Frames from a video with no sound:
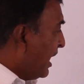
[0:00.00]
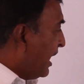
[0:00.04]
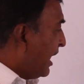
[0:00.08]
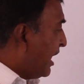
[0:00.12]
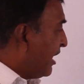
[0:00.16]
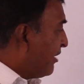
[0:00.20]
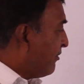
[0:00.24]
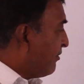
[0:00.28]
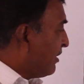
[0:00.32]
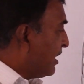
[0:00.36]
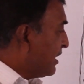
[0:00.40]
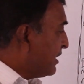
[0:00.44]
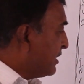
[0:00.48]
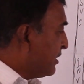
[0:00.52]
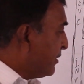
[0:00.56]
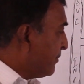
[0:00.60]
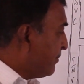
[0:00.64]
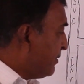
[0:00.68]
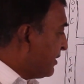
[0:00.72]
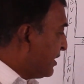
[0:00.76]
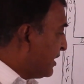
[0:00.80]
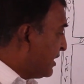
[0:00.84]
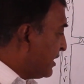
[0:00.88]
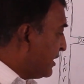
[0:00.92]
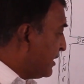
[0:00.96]
And once
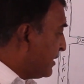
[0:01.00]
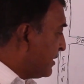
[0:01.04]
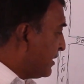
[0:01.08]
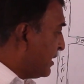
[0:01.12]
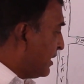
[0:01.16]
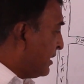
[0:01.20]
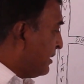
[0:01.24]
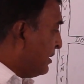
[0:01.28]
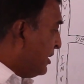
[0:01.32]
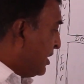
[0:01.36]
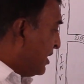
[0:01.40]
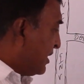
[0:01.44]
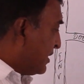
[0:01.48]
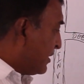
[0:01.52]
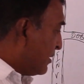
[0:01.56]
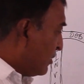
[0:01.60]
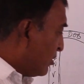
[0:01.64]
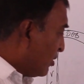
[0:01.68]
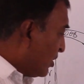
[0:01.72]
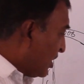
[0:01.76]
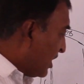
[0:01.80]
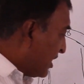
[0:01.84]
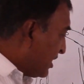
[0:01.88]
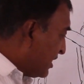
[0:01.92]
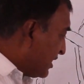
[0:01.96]
if it is uh,
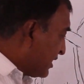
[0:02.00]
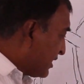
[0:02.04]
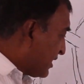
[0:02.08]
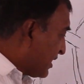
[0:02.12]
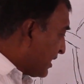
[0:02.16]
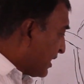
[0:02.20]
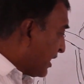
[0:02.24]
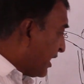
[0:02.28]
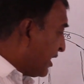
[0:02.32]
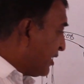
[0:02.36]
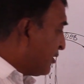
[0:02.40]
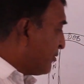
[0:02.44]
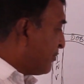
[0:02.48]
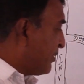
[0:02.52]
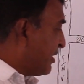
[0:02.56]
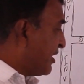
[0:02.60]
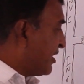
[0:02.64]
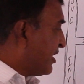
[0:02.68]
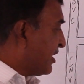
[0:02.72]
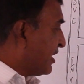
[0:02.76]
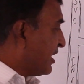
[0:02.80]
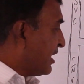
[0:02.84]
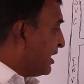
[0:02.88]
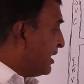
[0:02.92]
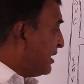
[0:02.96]
look at this right
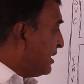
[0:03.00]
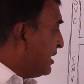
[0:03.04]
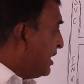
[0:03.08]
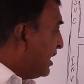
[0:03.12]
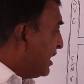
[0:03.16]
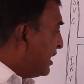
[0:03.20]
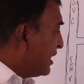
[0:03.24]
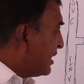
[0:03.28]
ventricle,